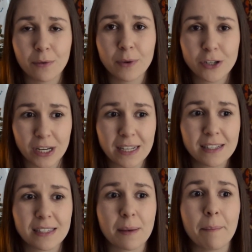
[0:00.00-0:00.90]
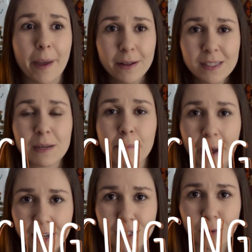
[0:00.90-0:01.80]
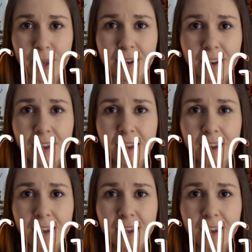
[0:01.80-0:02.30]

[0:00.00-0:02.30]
which is bouncing back to it.